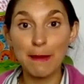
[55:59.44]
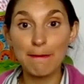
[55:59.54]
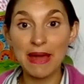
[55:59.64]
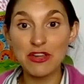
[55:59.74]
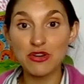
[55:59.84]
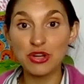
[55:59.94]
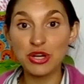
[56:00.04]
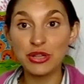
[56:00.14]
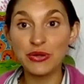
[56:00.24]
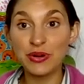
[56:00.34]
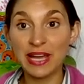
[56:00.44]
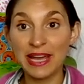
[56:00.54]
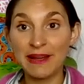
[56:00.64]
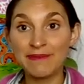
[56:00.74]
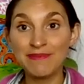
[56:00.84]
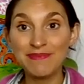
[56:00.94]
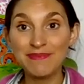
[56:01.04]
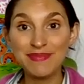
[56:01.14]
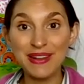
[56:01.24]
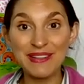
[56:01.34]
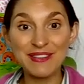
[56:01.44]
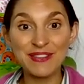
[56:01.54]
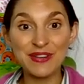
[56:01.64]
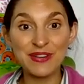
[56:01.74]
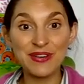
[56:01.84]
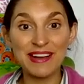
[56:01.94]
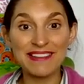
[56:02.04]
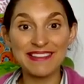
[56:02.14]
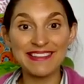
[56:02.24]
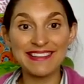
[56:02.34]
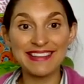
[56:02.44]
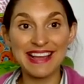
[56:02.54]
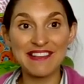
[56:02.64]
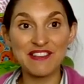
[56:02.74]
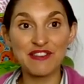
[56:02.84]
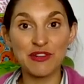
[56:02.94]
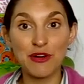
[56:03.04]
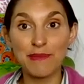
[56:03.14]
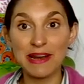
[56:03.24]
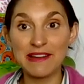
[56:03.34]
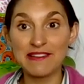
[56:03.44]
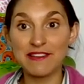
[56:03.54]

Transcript: Make sure you're looking. It's so nice to see so many